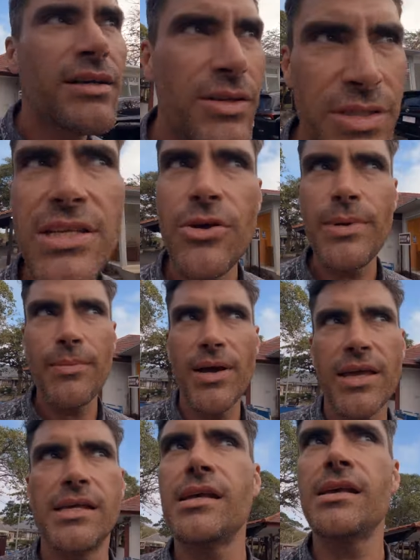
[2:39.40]
Don't see too many
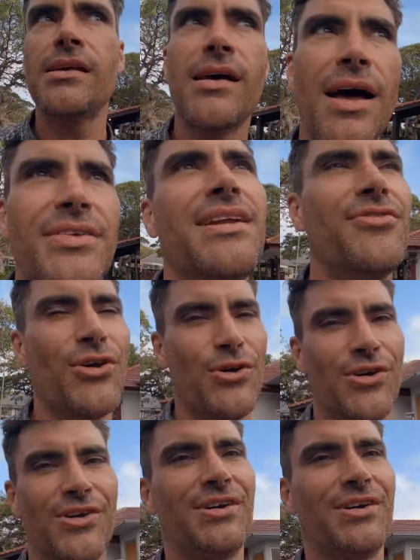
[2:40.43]
monkeys. I've seen a few.